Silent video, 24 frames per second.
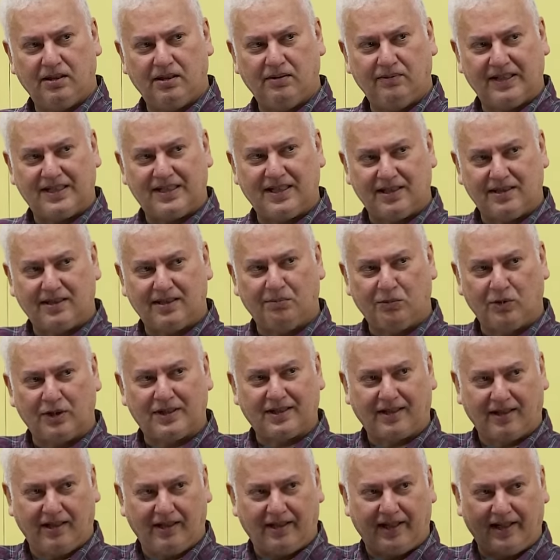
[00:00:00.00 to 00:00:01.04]
which is the most
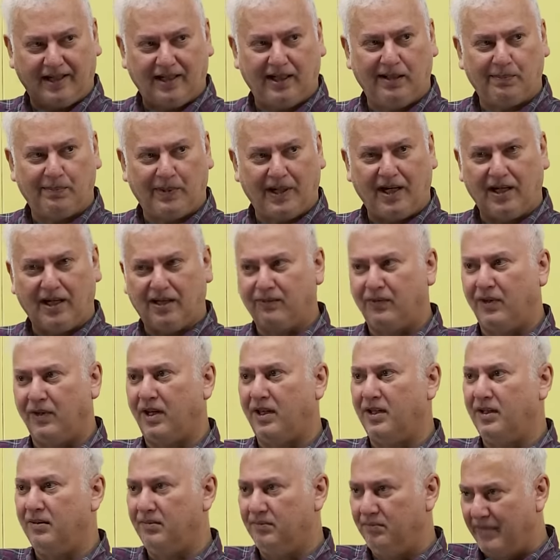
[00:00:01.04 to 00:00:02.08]
critical part for
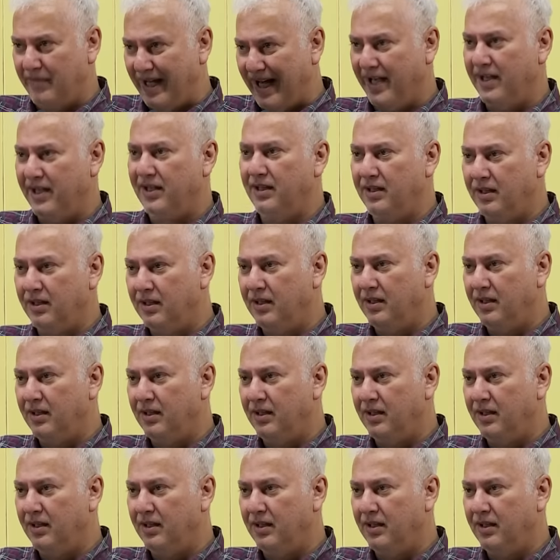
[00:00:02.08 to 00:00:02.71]
the manned